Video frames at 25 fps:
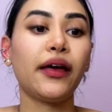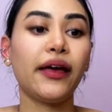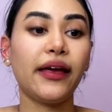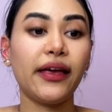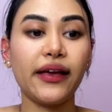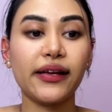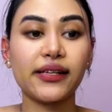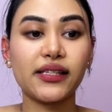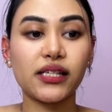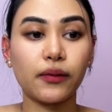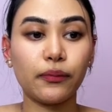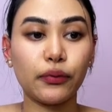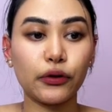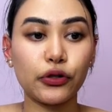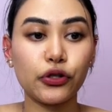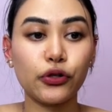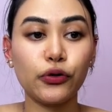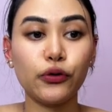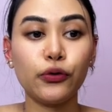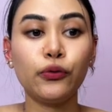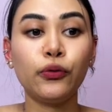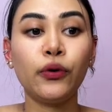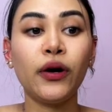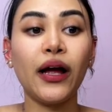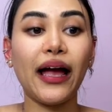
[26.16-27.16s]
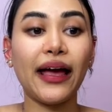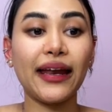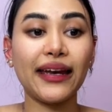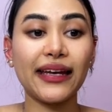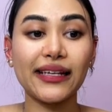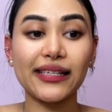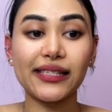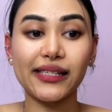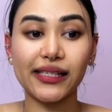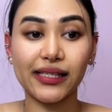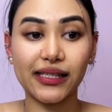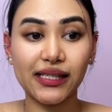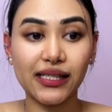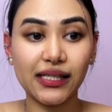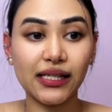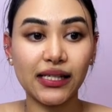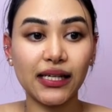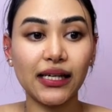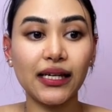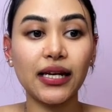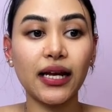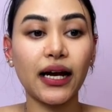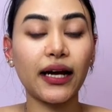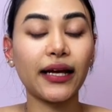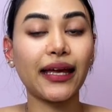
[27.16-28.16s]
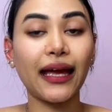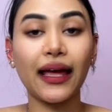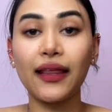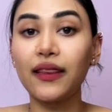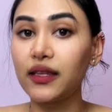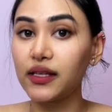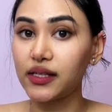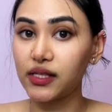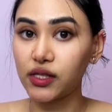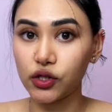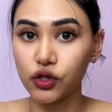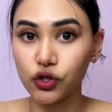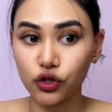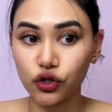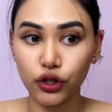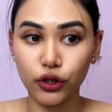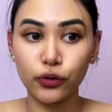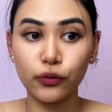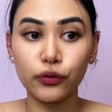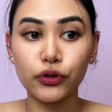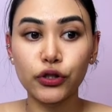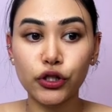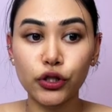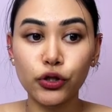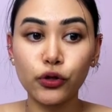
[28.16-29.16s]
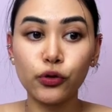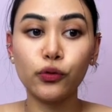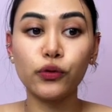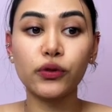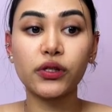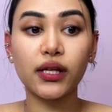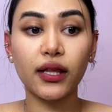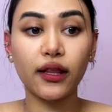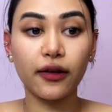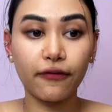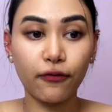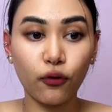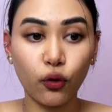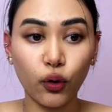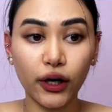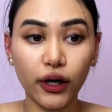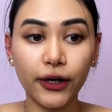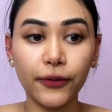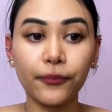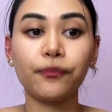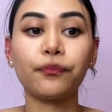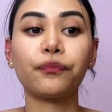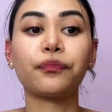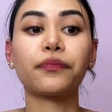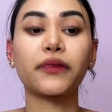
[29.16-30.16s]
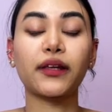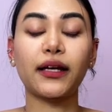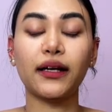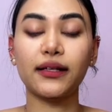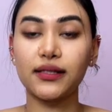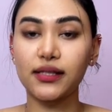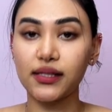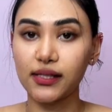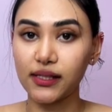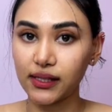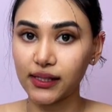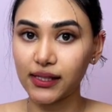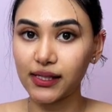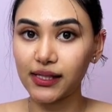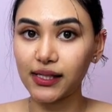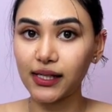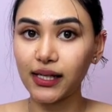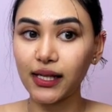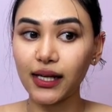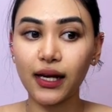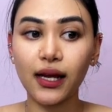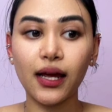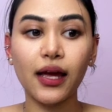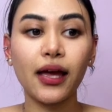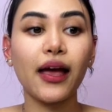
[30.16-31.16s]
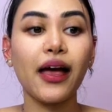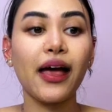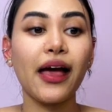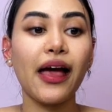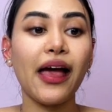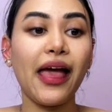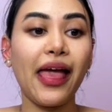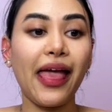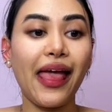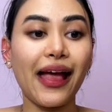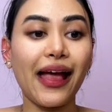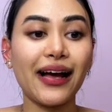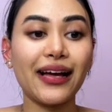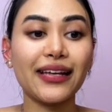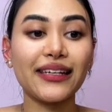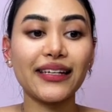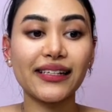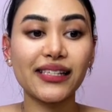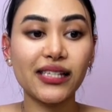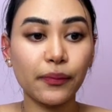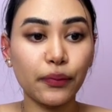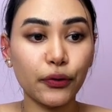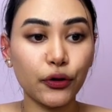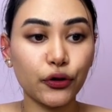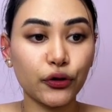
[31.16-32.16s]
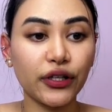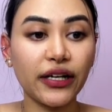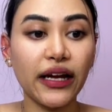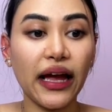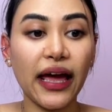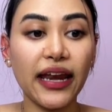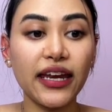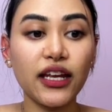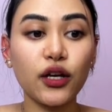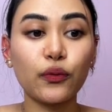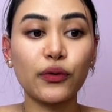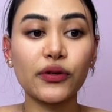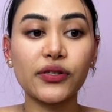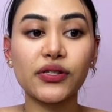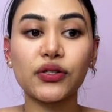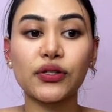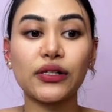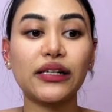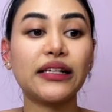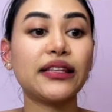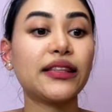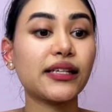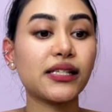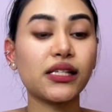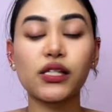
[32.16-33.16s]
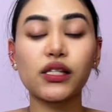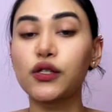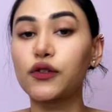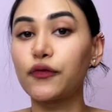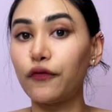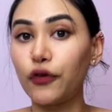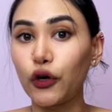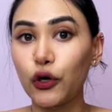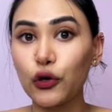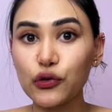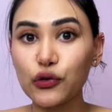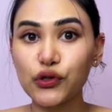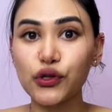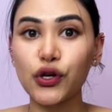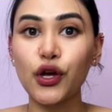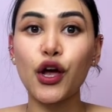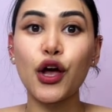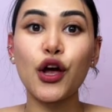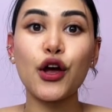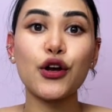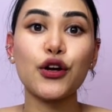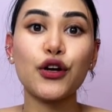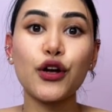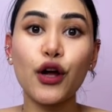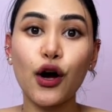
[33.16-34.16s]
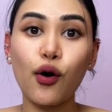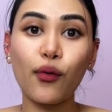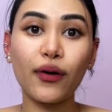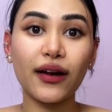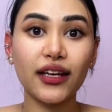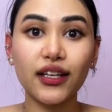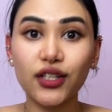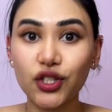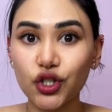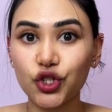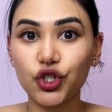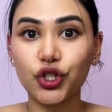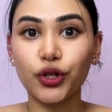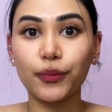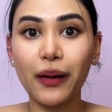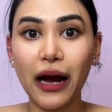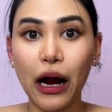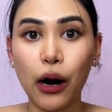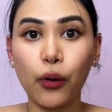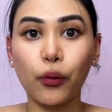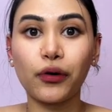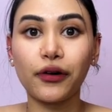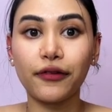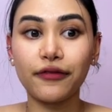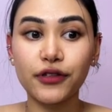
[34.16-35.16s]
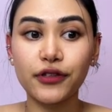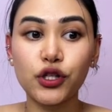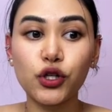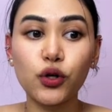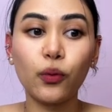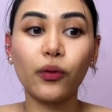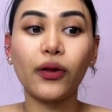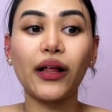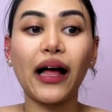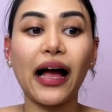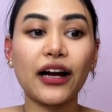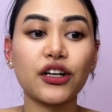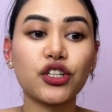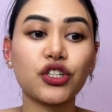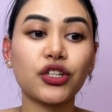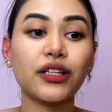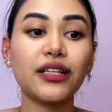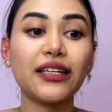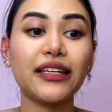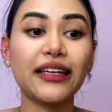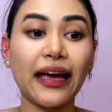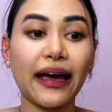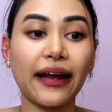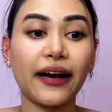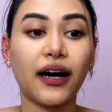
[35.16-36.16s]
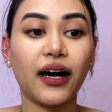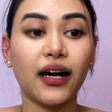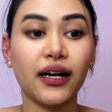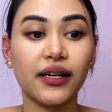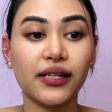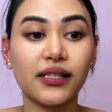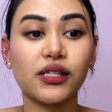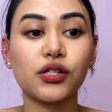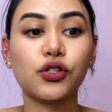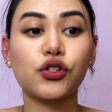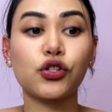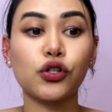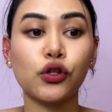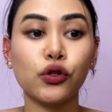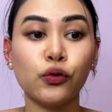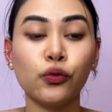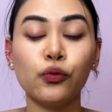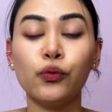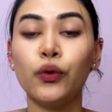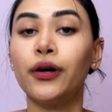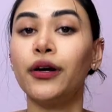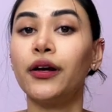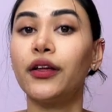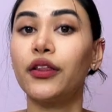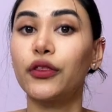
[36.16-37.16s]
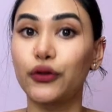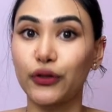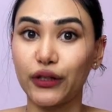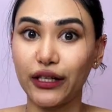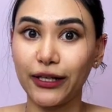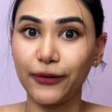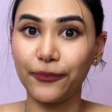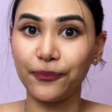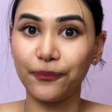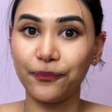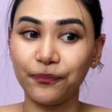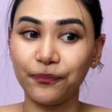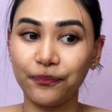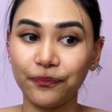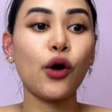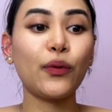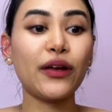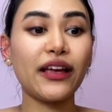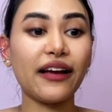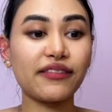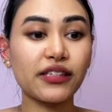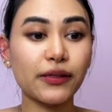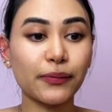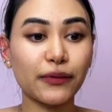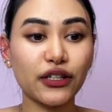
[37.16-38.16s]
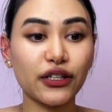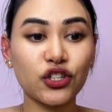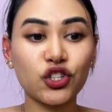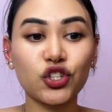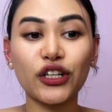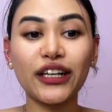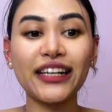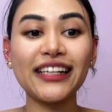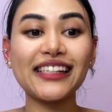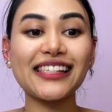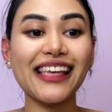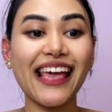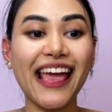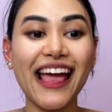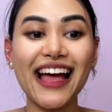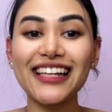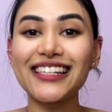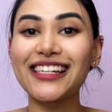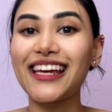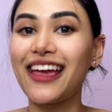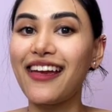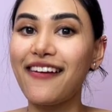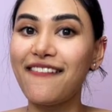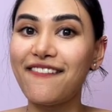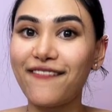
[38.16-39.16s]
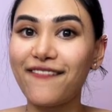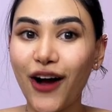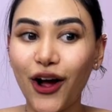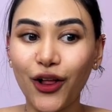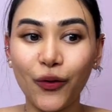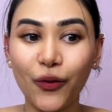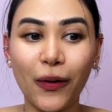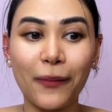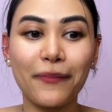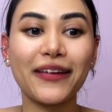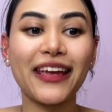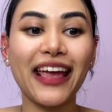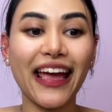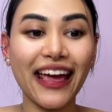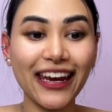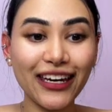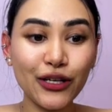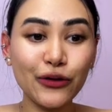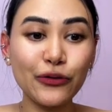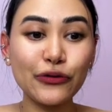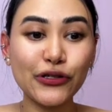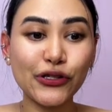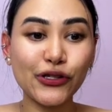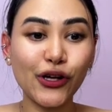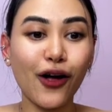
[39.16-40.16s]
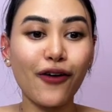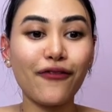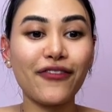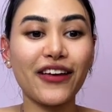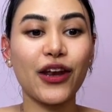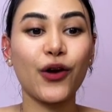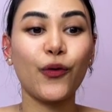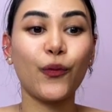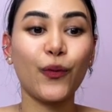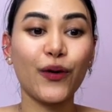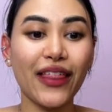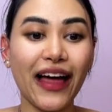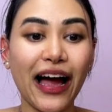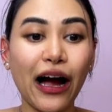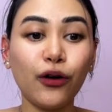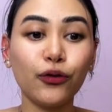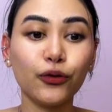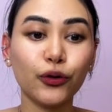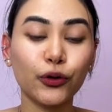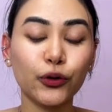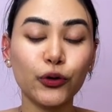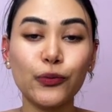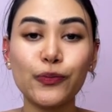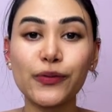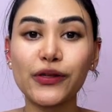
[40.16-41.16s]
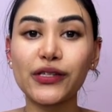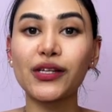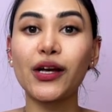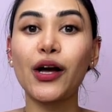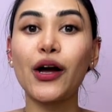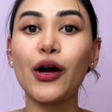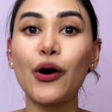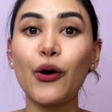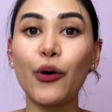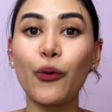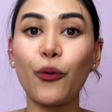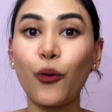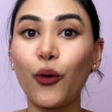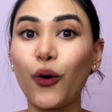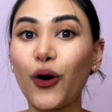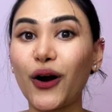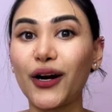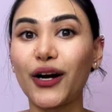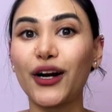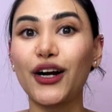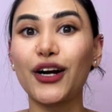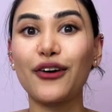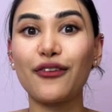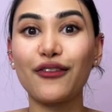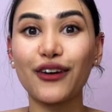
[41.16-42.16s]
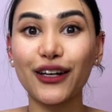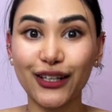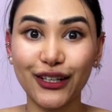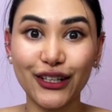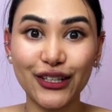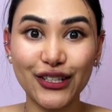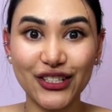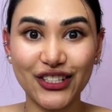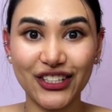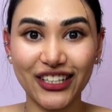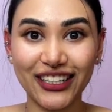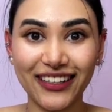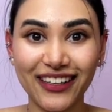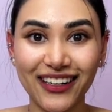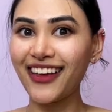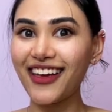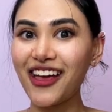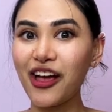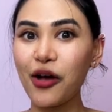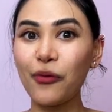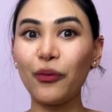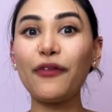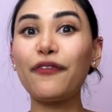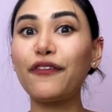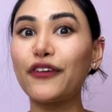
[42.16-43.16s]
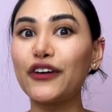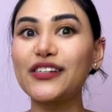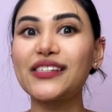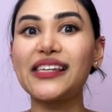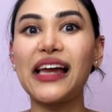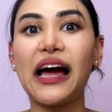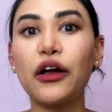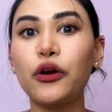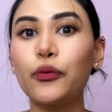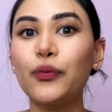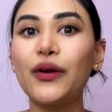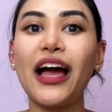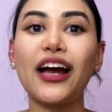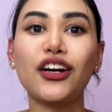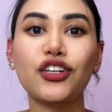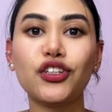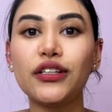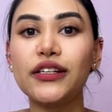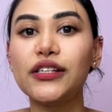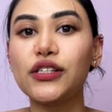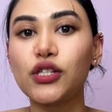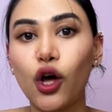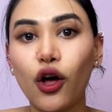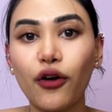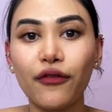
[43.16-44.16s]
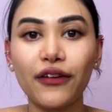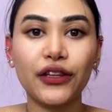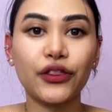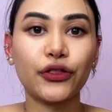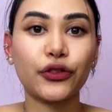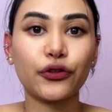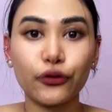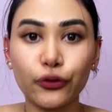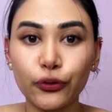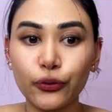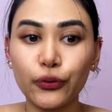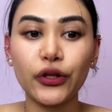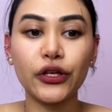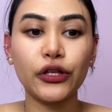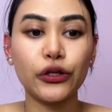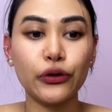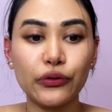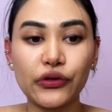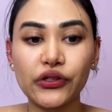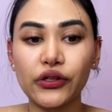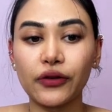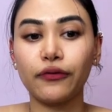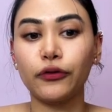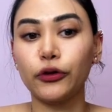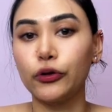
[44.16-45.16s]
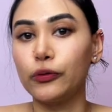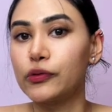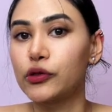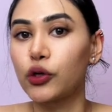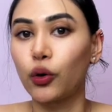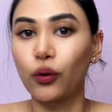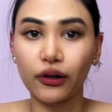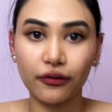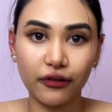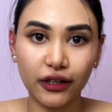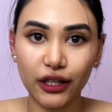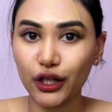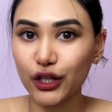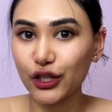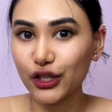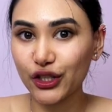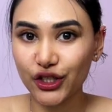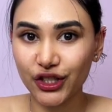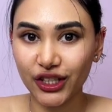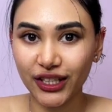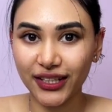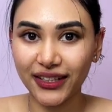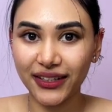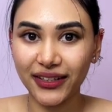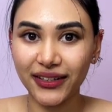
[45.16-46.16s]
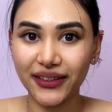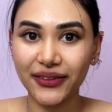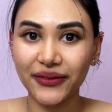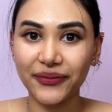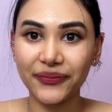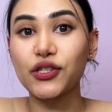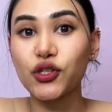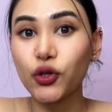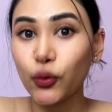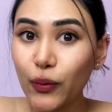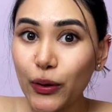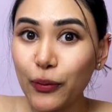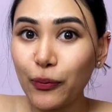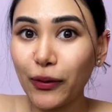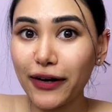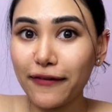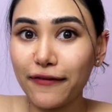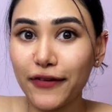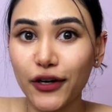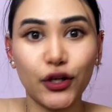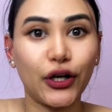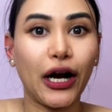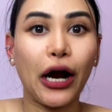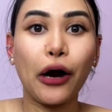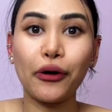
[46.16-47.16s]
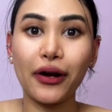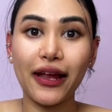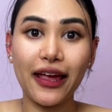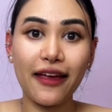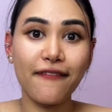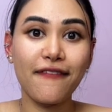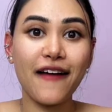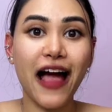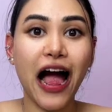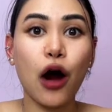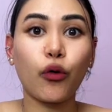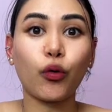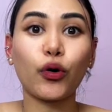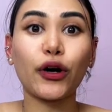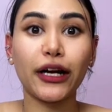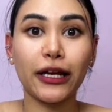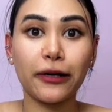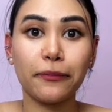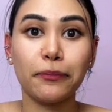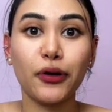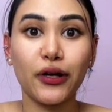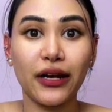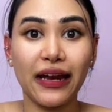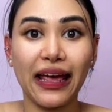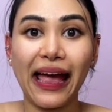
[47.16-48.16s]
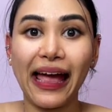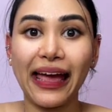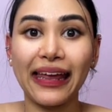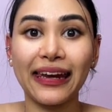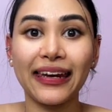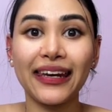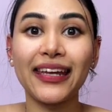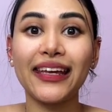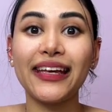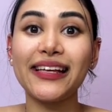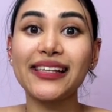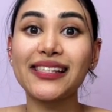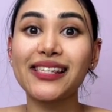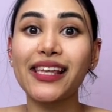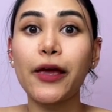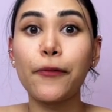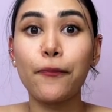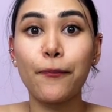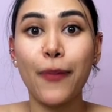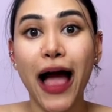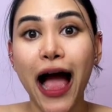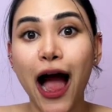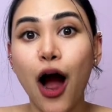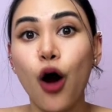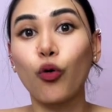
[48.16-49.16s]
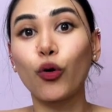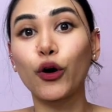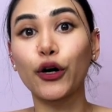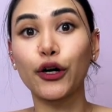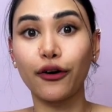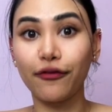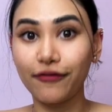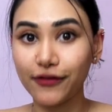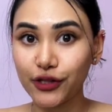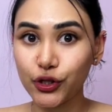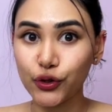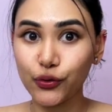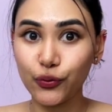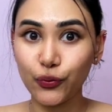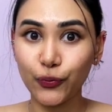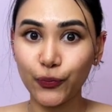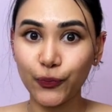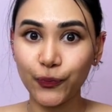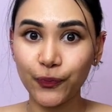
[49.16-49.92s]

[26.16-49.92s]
Example 2, n is 16, again this is true, 2 to the 4 gets us 16. And example 3, n equals 3, this is false, no integer power of 2 will actually get us 2, 3. We have some constraints and a follow-up. Can you solve it without loops or recursion? Well first, how do we actually solve it through the use of loops or recursion? So we want to figure out if our input n is a power of 2.